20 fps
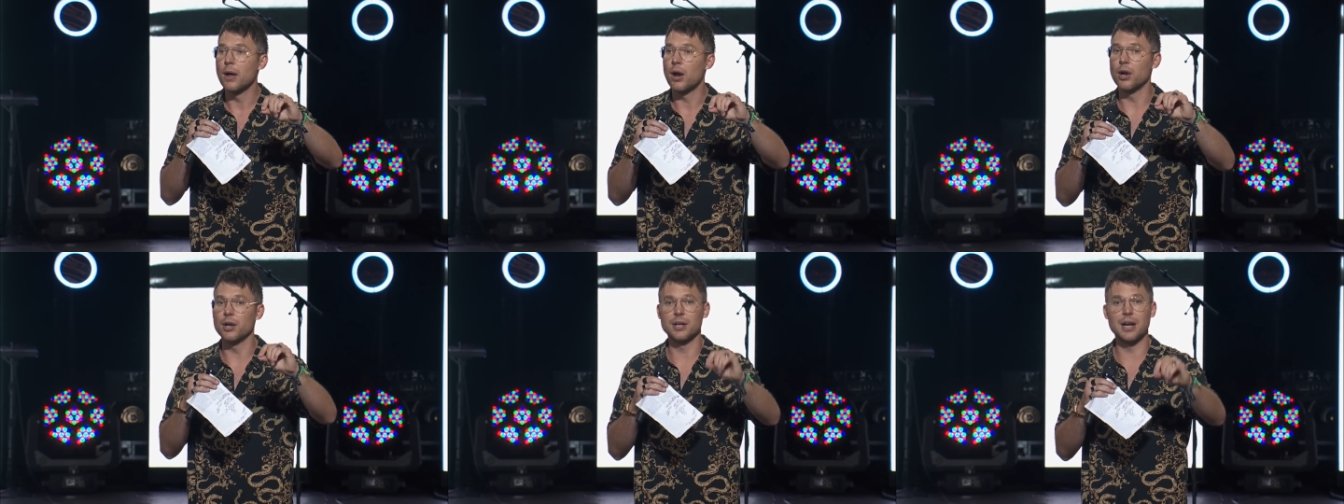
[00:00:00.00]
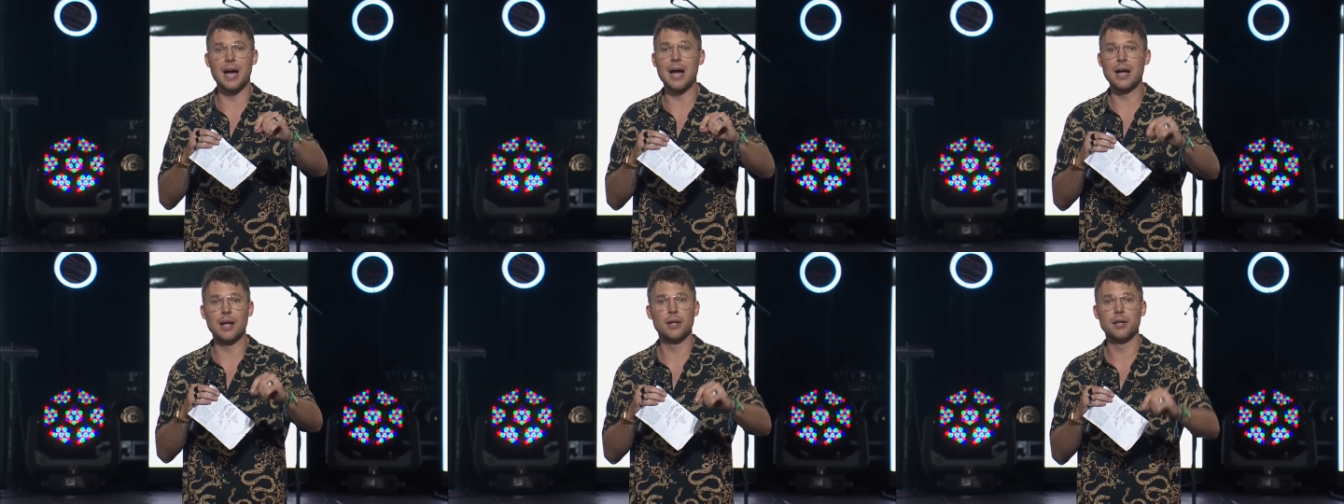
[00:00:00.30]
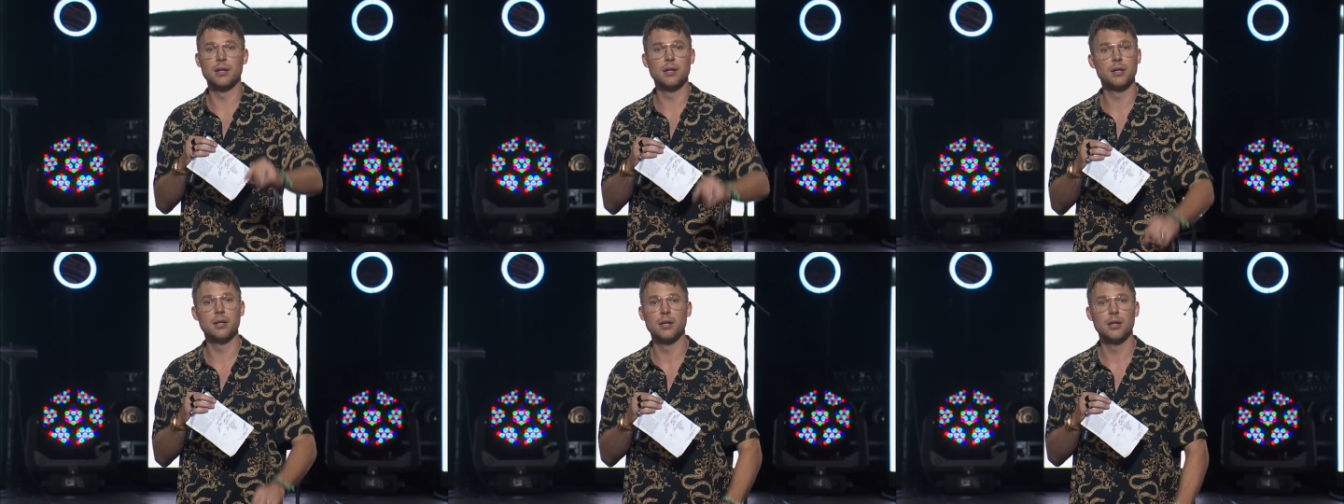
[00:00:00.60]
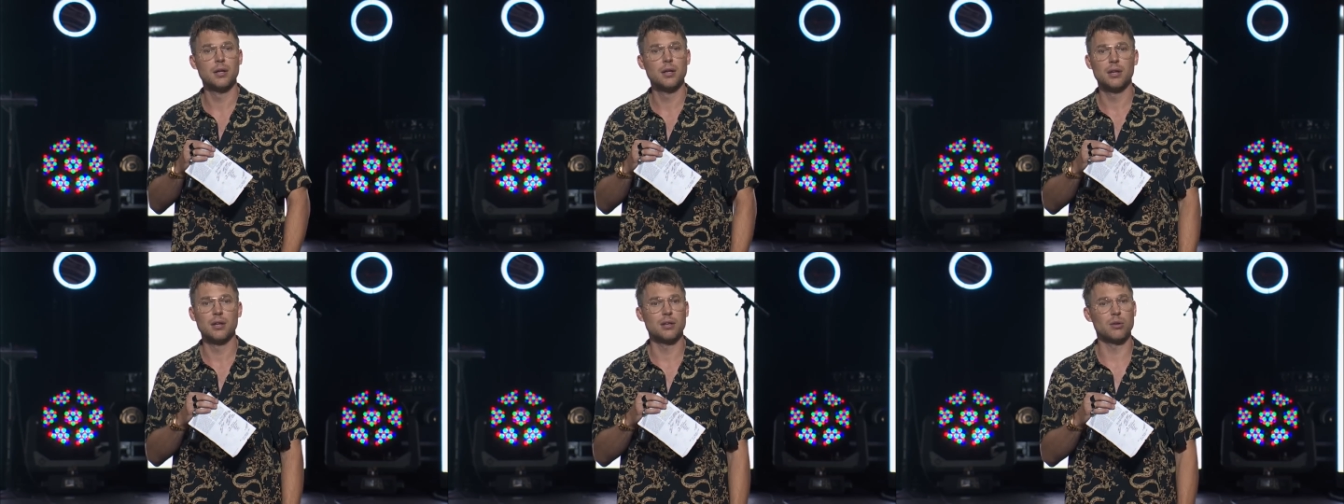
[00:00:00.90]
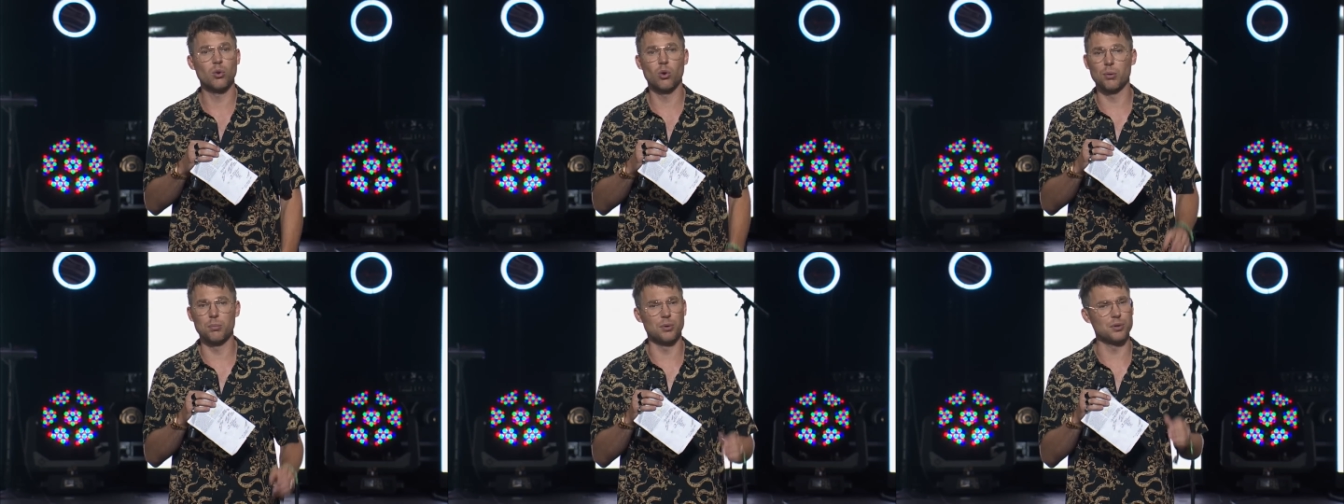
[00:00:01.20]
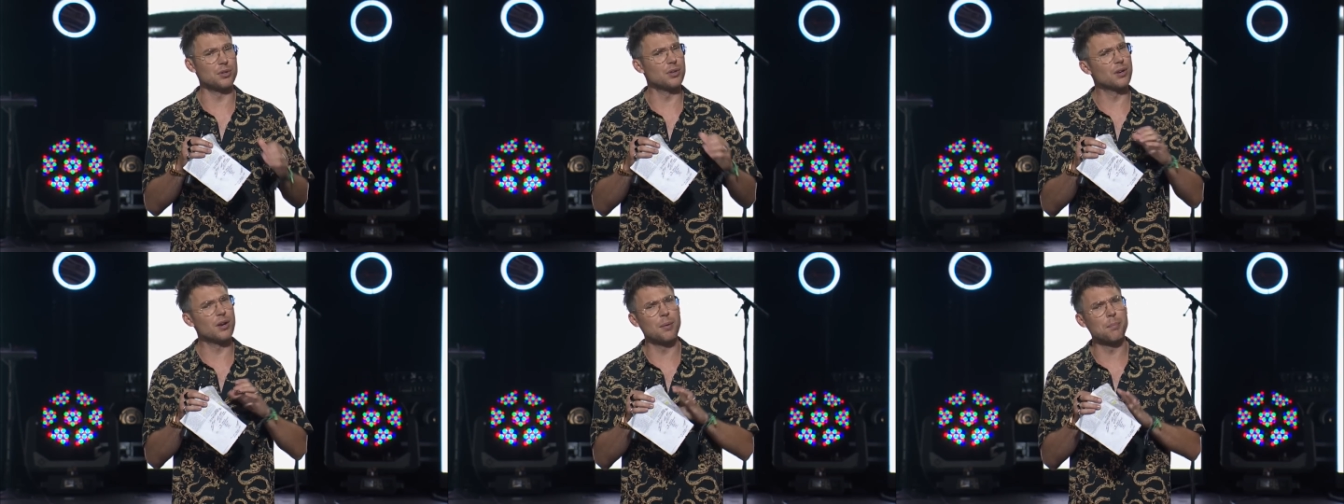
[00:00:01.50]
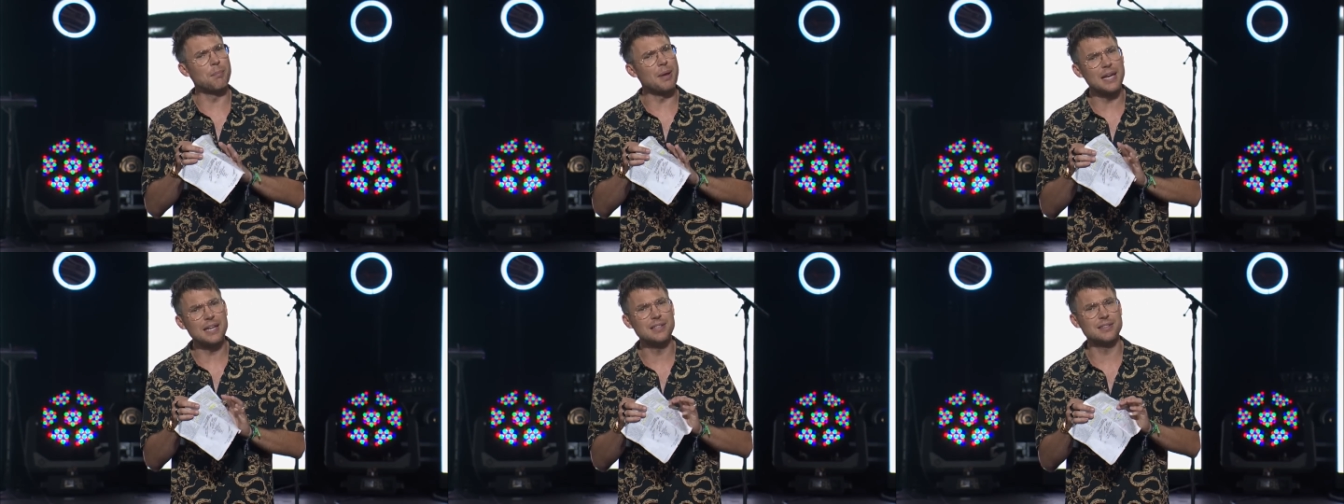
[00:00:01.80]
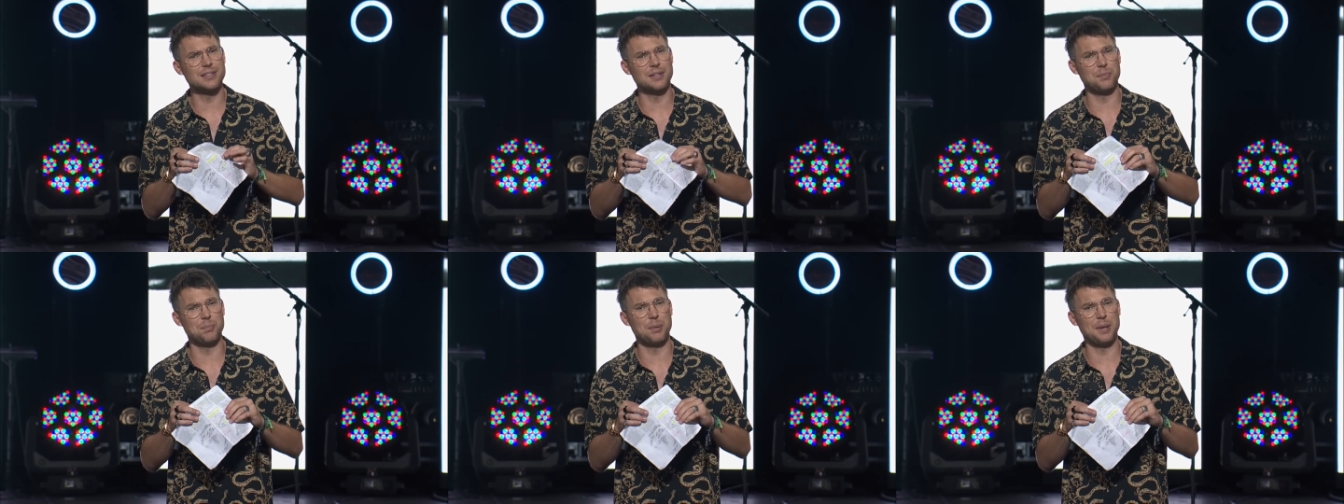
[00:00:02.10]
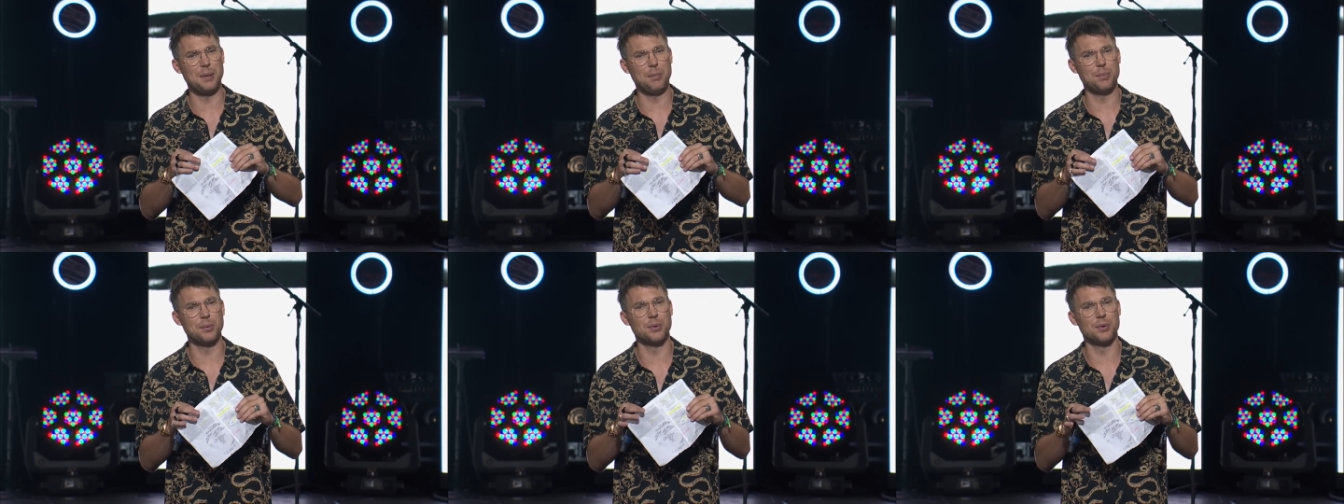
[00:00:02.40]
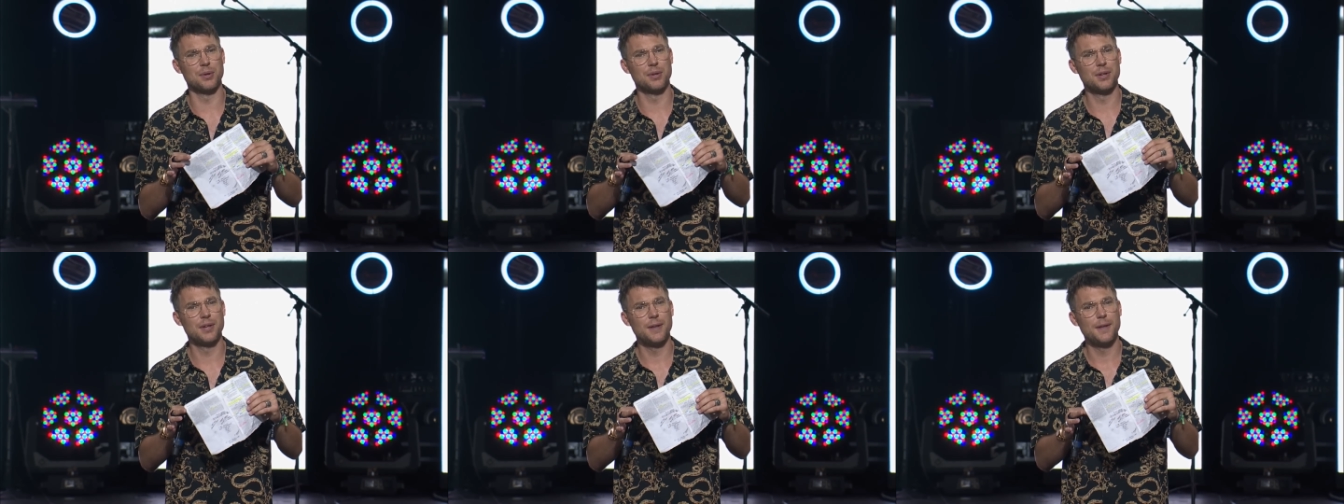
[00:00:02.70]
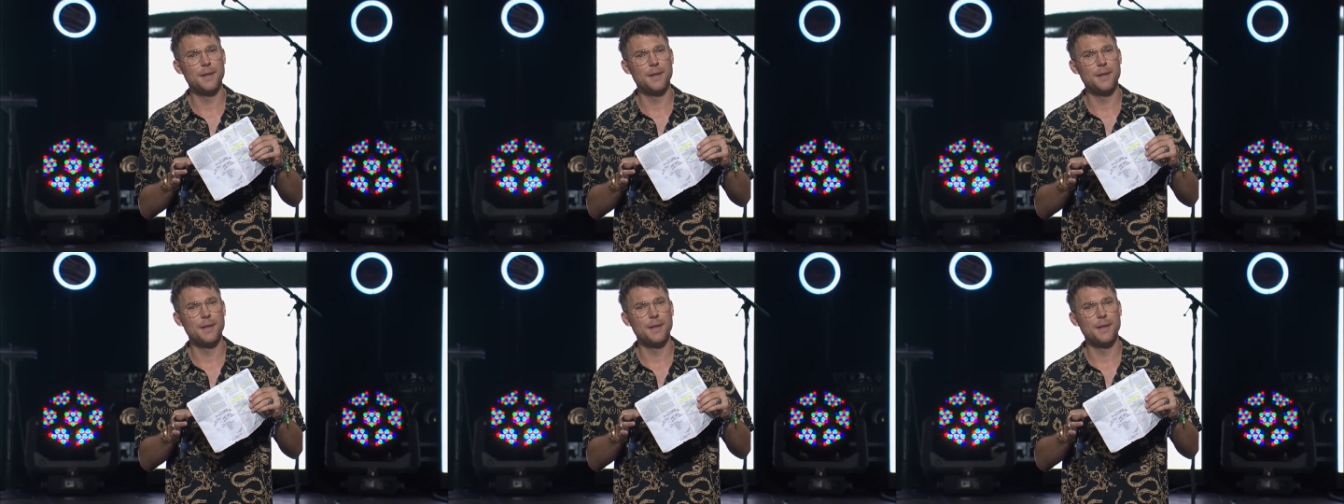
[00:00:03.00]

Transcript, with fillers: are not normal. You're amazing people.